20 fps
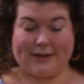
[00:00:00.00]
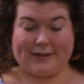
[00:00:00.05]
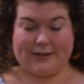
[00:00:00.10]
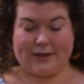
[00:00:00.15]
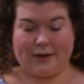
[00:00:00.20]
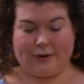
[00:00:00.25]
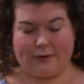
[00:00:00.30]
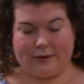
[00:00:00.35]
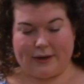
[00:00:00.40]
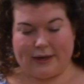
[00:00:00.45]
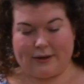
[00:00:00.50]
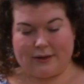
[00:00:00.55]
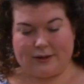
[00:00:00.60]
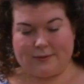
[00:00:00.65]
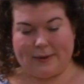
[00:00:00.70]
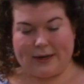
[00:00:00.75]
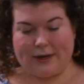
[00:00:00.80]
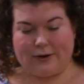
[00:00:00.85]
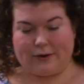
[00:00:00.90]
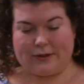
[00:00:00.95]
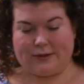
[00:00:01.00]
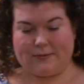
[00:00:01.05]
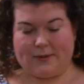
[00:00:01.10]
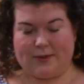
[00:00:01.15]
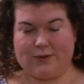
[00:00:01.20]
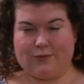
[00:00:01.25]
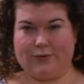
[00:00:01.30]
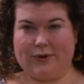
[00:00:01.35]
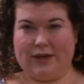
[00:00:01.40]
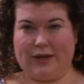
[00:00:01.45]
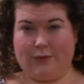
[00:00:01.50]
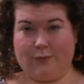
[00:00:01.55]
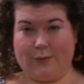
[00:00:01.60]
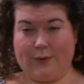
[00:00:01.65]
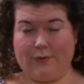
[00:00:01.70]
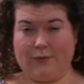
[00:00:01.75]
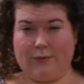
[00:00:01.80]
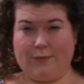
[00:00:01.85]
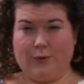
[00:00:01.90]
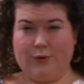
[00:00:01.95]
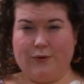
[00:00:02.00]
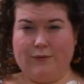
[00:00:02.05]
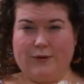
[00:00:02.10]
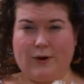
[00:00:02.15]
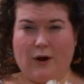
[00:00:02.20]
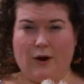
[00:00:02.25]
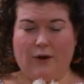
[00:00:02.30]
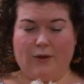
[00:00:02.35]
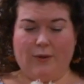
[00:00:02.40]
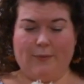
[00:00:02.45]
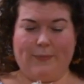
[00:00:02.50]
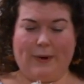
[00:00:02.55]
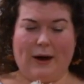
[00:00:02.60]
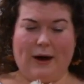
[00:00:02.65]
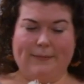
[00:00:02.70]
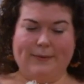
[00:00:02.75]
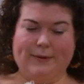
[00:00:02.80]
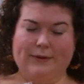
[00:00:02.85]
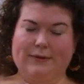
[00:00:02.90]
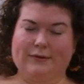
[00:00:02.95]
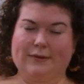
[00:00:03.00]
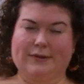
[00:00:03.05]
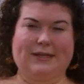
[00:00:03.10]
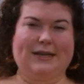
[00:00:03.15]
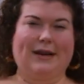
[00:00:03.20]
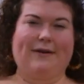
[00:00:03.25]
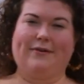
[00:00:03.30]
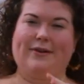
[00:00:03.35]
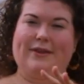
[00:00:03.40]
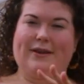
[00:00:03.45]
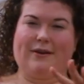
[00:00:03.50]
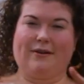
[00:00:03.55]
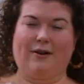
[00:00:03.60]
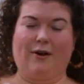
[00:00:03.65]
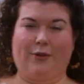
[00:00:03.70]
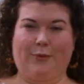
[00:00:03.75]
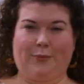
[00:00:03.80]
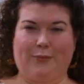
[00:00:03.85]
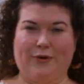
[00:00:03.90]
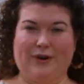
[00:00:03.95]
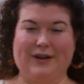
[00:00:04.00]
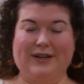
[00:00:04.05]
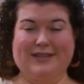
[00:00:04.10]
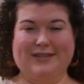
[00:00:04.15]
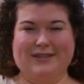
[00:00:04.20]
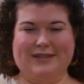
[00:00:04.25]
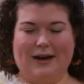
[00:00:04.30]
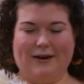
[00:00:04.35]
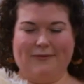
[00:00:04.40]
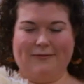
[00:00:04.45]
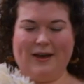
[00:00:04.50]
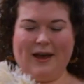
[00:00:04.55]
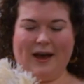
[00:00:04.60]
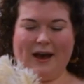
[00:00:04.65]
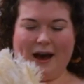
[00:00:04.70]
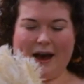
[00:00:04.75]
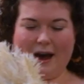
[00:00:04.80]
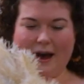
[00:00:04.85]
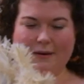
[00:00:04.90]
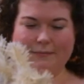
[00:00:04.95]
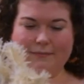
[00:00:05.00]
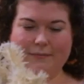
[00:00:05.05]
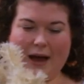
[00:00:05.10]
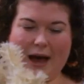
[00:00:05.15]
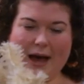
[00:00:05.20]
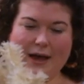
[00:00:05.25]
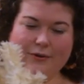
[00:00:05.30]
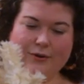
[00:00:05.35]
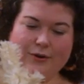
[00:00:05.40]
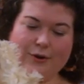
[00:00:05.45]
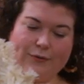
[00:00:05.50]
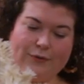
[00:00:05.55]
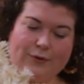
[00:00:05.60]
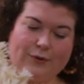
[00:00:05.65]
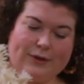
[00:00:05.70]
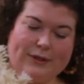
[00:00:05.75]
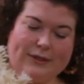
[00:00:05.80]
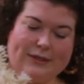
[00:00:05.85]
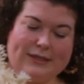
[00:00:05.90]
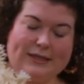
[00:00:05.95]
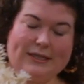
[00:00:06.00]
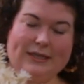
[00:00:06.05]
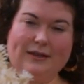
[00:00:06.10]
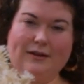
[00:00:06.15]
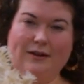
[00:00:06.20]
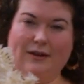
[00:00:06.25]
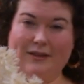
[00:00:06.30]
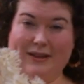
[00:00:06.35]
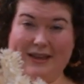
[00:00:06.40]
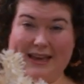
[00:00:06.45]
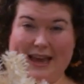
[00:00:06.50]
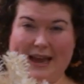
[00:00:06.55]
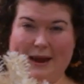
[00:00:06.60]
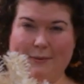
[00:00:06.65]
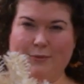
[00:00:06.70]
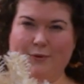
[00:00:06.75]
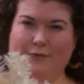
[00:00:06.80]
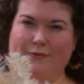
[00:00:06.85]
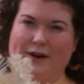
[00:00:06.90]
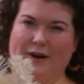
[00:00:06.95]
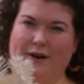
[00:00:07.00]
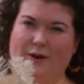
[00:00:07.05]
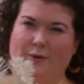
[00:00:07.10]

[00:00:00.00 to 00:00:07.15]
so here's my Christmas wreath. We removed all the baubles and everything and all the pretty stuff. I don't know if you can see it on the camera very